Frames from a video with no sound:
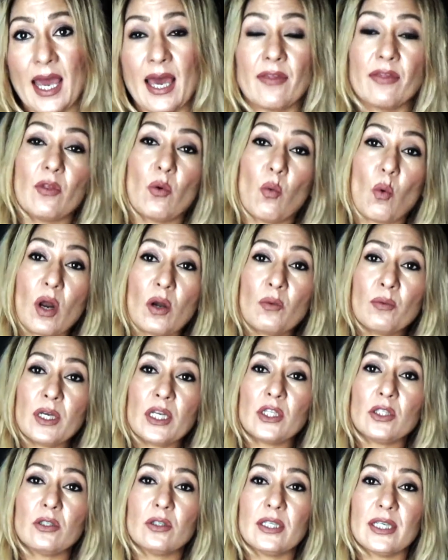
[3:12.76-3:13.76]
The one way
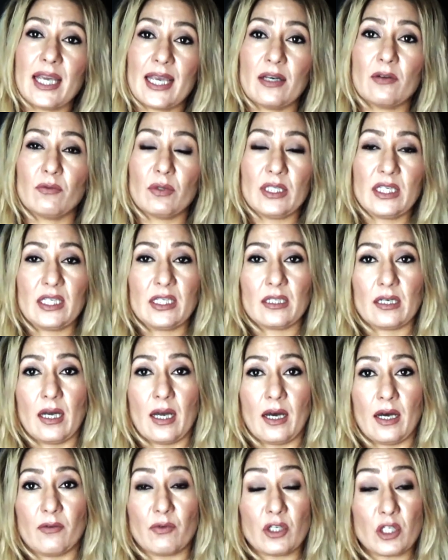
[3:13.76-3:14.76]
to gain
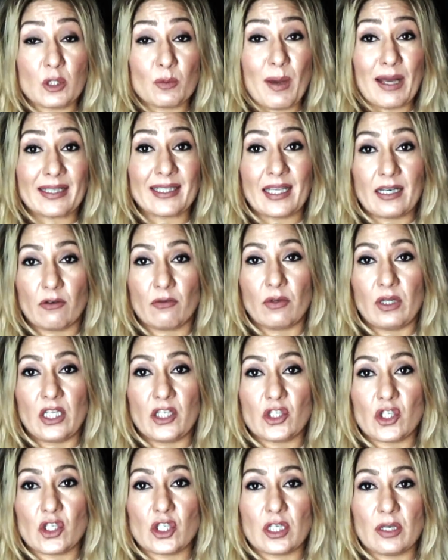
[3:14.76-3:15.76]
uh, respect in a
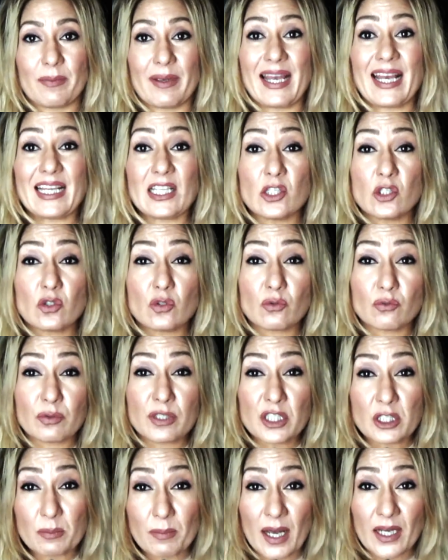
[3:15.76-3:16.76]
relationship is to
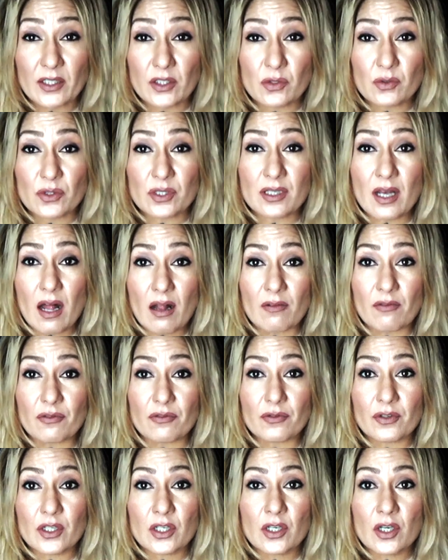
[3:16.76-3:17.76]
respect
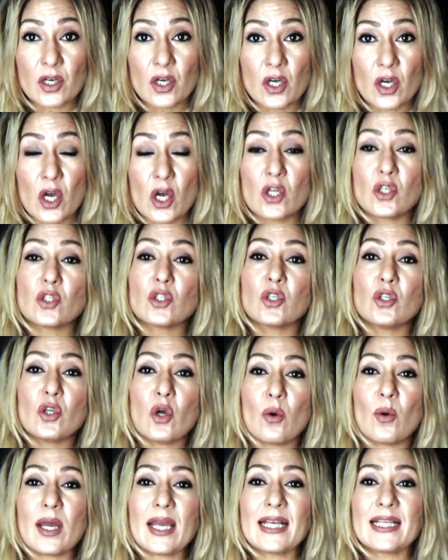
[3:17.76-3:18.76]
yourself, to
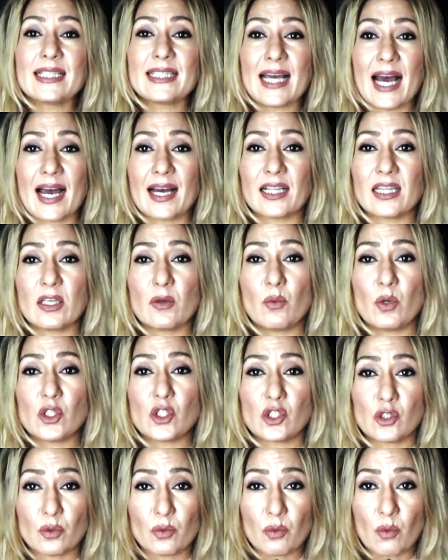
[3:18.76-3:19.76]
know exactly
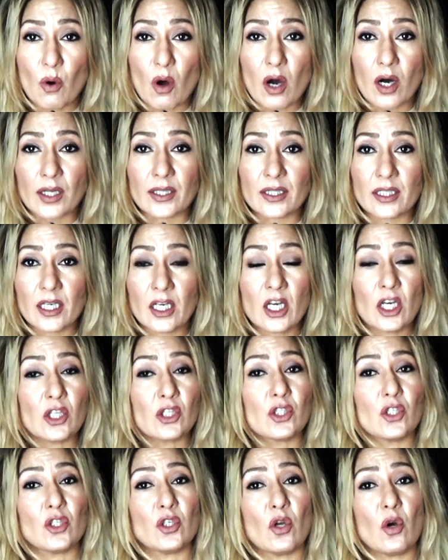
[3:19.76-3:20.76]
what you want,
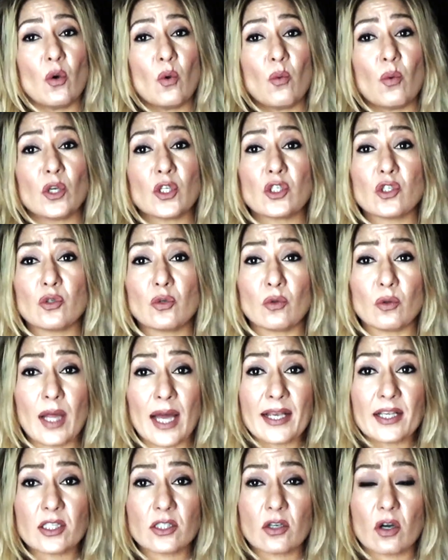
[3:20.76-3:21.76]
to know what your
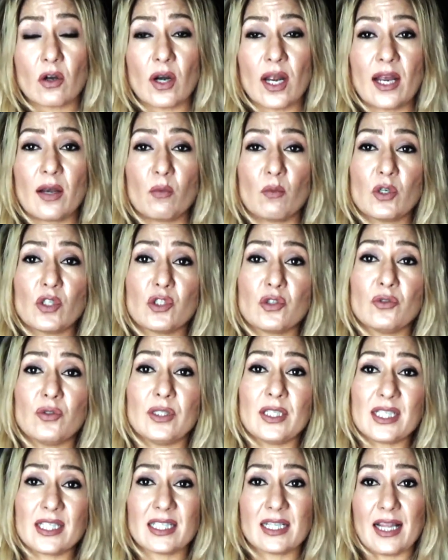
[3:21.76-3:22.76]
likes are and what your
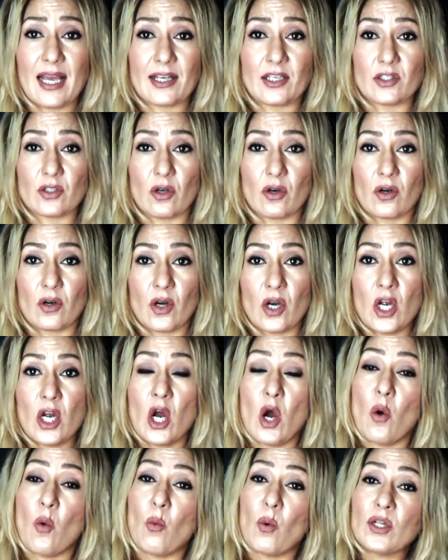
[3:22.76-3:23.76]
dislikes are.
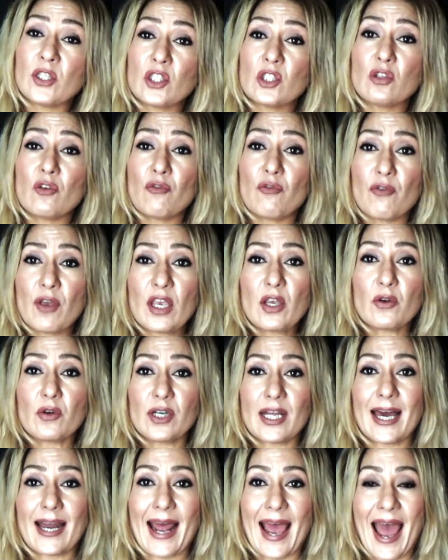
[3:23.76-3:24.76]
Once you figure
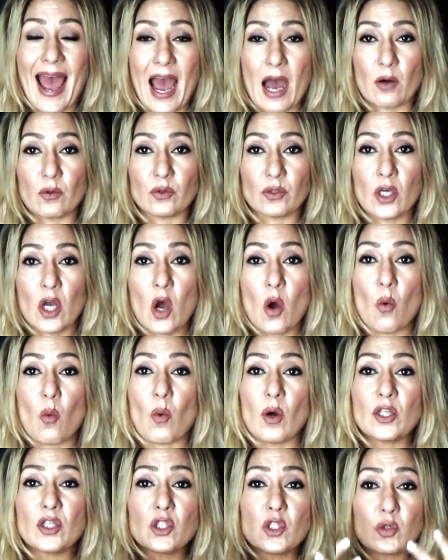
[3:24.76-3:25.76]
that out,
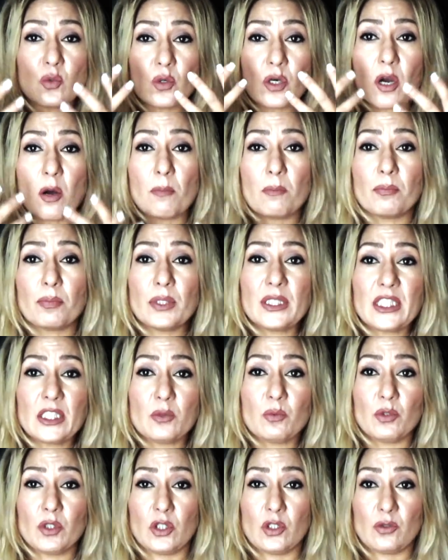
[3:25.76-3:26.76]
once you
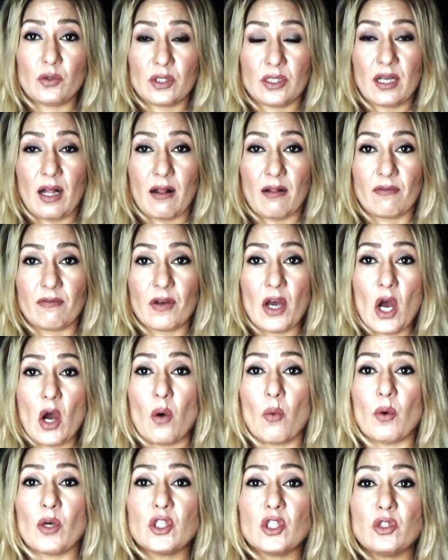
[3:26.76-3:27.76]
complete with yourself,
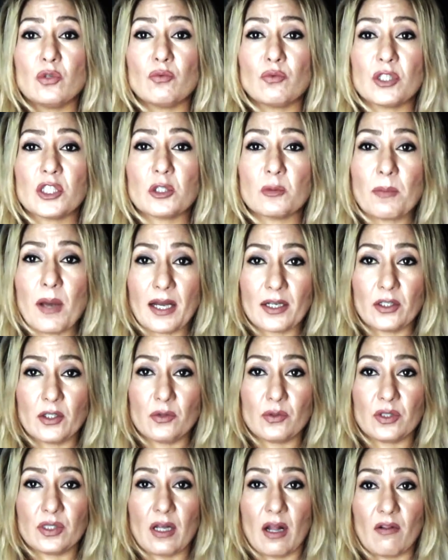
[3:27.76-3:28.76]
once you respect
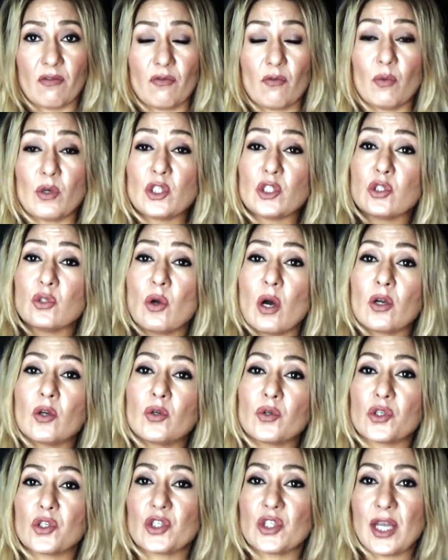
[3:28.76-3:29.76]
yourself, once you
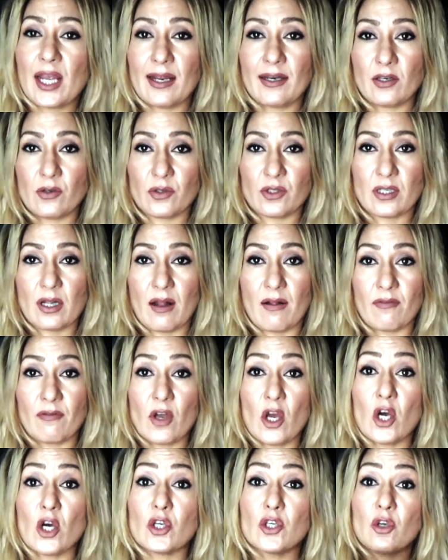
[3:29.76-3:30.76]
understand yourself,
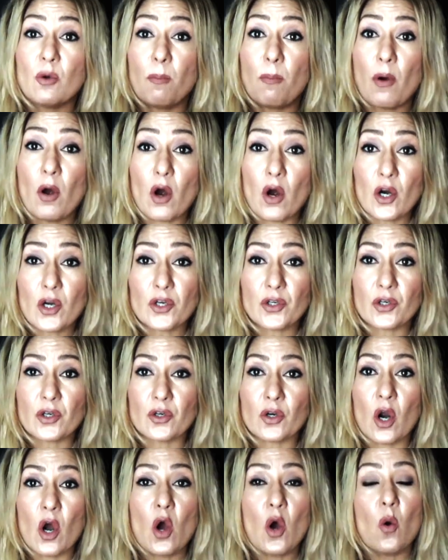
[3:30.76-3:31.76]
your
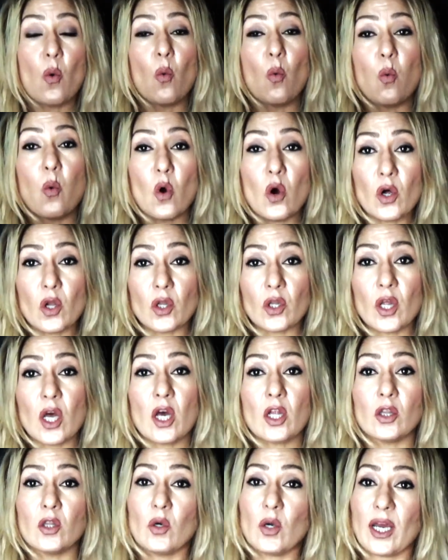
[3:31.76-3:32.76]
partner will
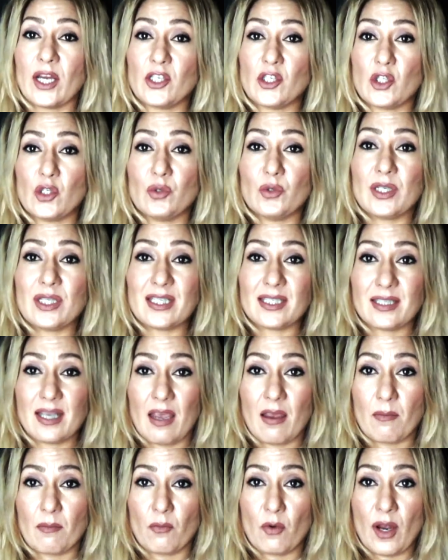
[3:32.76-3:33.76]
look at you the
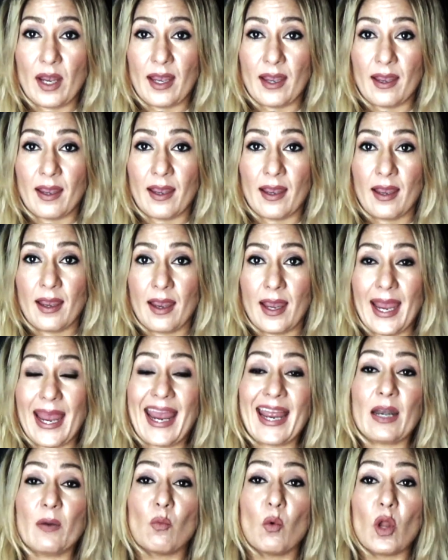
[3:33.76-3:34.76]
same way
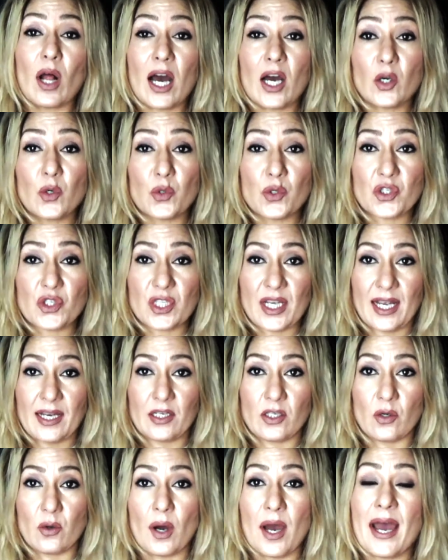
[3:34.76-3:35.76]
and will
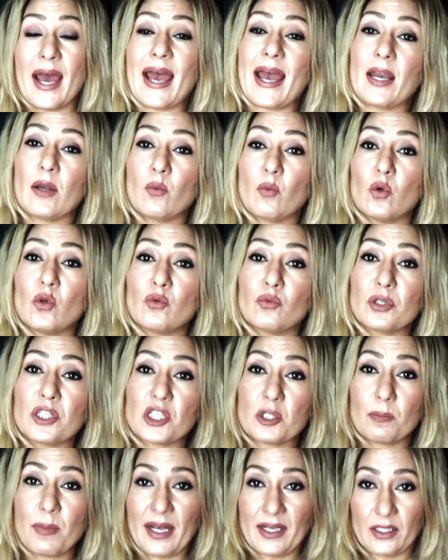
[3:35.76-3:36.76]
understand you and will
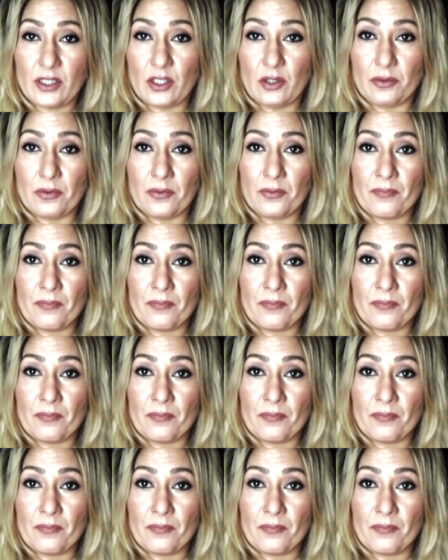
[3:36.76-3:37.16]
respect you.